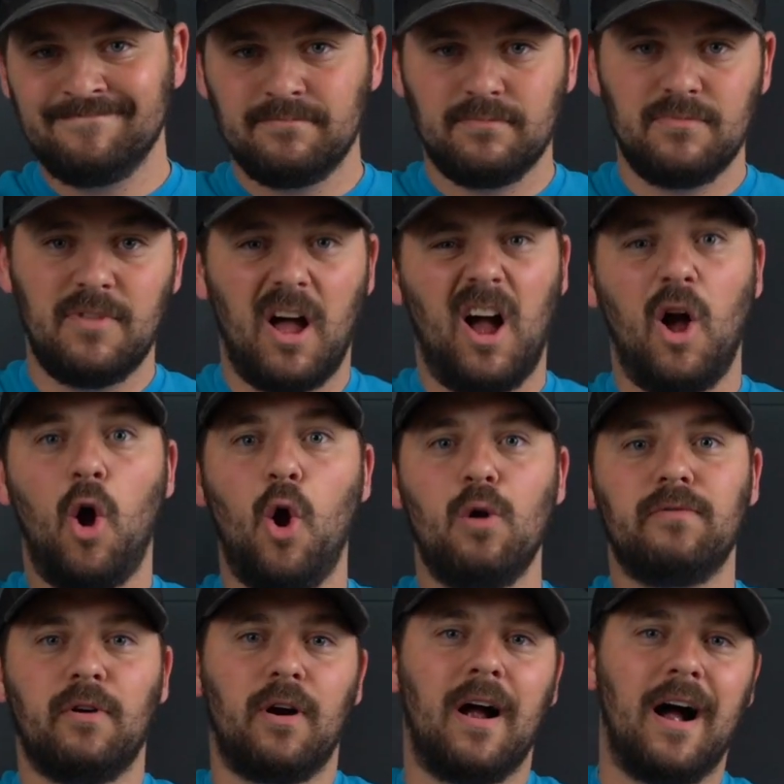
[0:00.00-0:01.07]
not
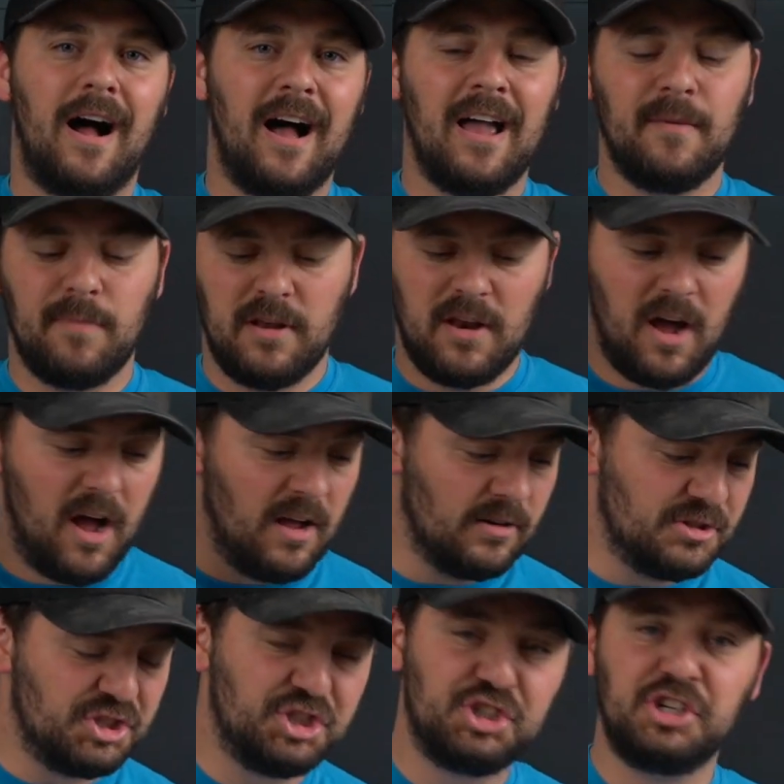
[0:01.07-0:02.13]
overhyped, but not
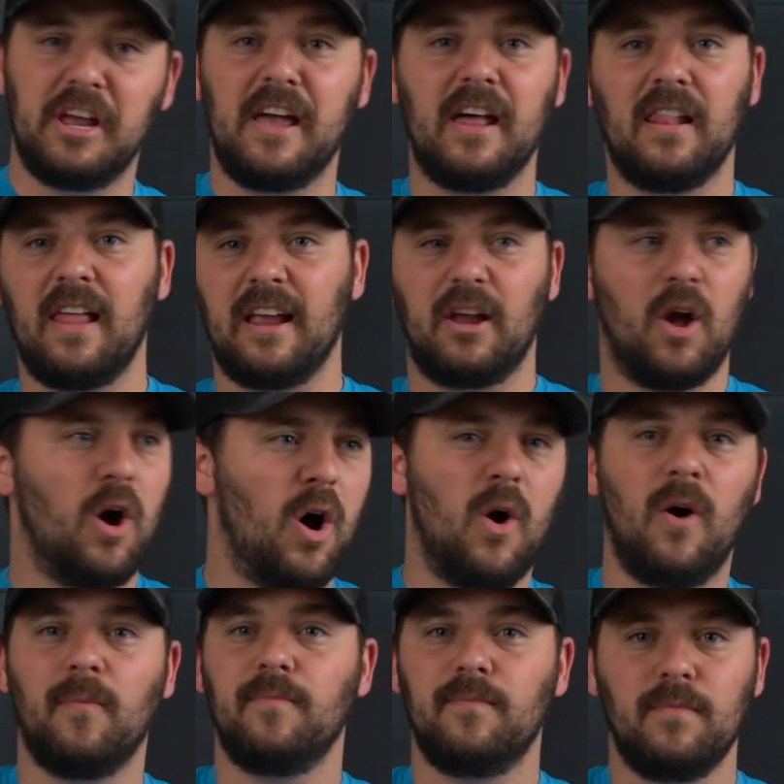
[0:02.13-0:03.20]
shit, like
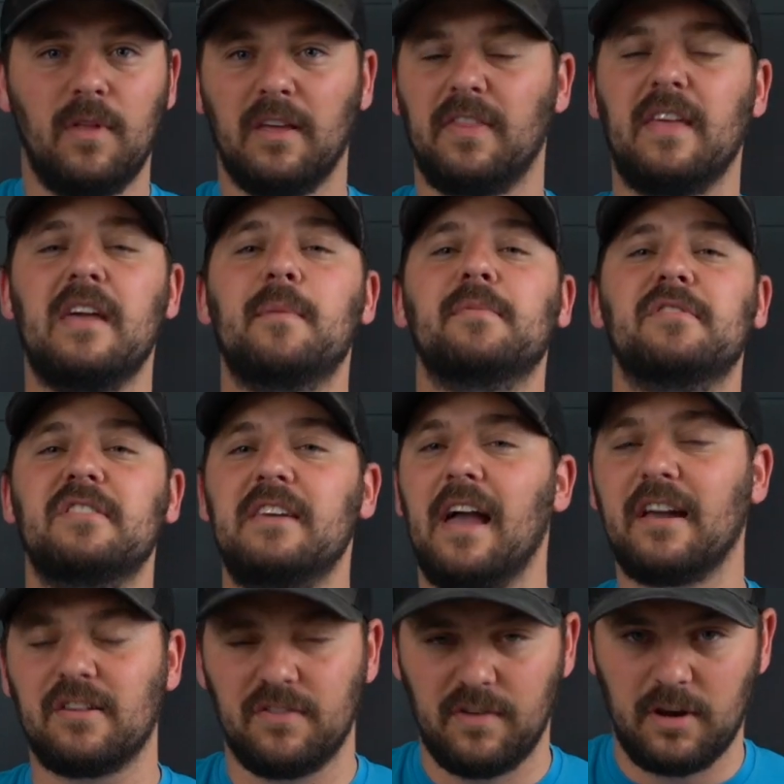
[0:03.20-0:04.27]
the
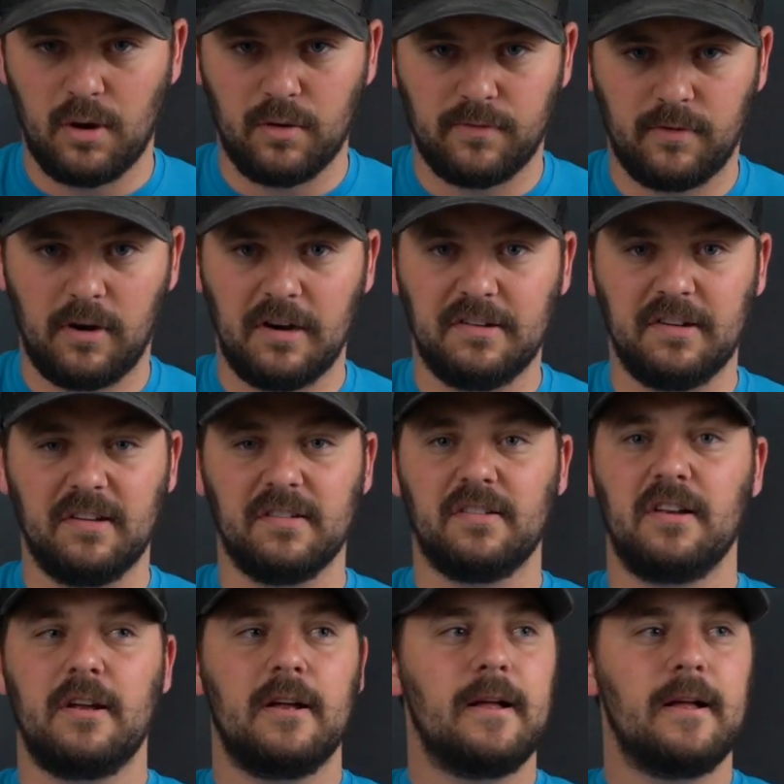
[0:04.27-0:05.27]
MCX video, for instance.